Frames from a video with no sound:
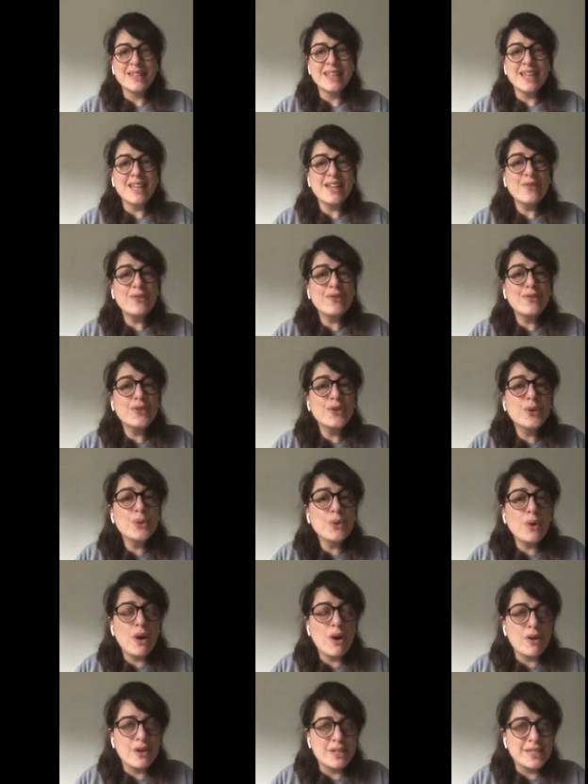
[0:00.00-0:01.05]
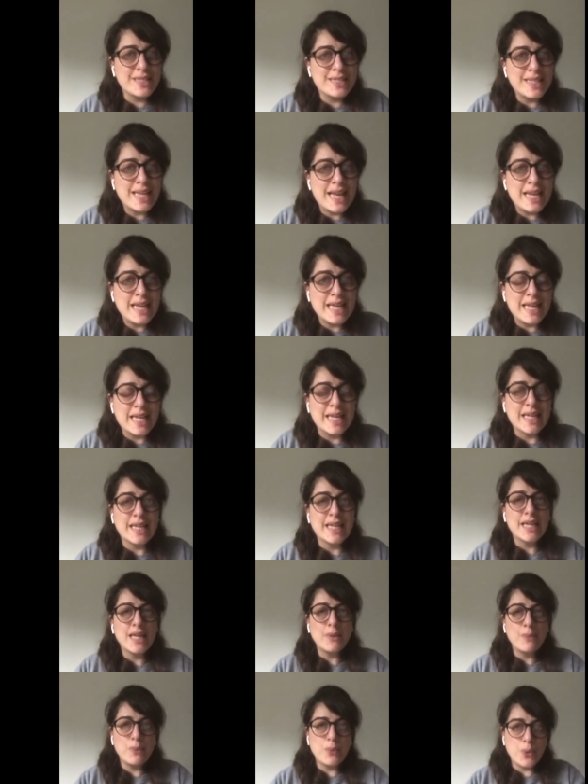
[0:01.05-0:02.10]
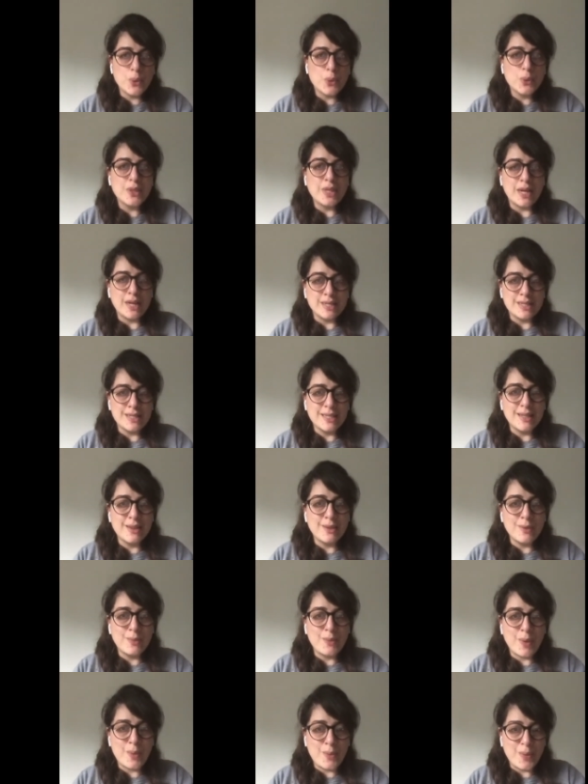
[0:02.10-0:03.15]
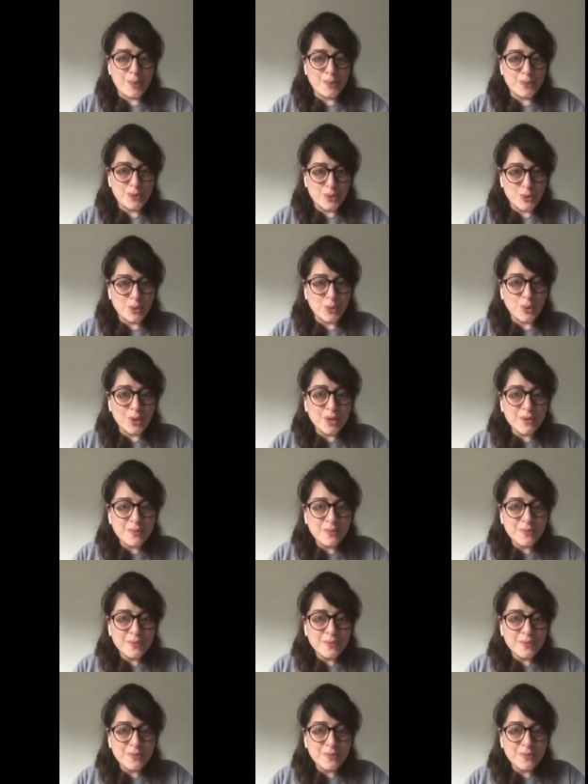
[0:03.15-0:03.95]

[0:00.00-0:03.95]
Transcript: If you are selling products in the pop-up store